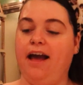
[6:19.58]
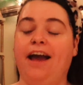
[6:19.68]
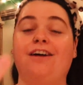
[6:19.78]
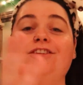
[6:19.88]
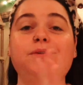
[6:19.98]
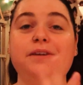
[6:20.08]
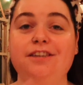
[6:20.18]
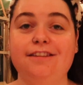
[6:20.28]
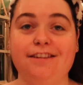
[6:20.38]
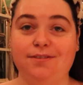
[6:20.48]
I also wish
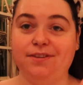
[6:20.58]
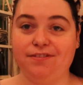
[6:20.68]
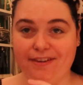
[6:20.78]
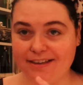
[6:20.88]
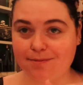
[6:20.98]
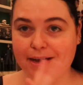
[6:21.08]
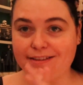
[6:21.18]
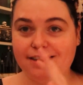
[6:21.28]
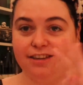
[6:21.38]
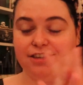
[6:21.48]
that this was a face
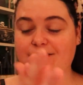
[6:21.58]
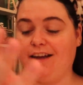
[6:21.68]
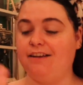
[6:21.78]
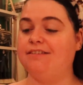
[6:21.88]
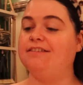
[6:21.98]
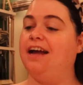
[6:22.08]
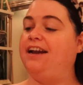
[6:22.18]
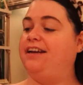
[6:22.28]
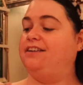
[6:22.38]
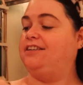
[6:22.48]
mask that just like
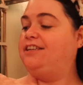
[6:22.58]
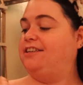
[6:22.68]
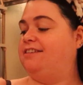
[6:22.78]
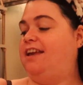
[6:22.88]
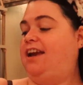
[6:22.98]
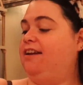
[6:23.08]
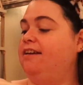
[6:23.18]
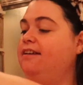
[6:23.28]
set into your skin,